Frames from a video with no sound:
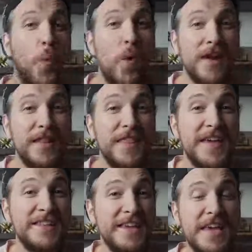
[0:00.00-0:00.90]
One
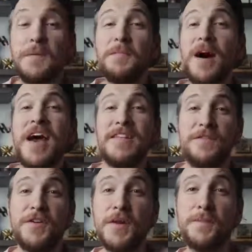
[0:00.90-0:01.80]
thing to keep in mind
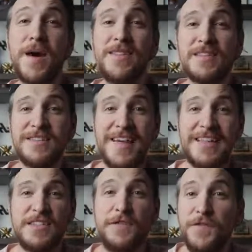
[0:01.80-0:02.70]
if you're gonna buy this
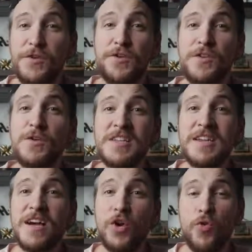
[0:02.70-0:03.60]
lens, if you're using a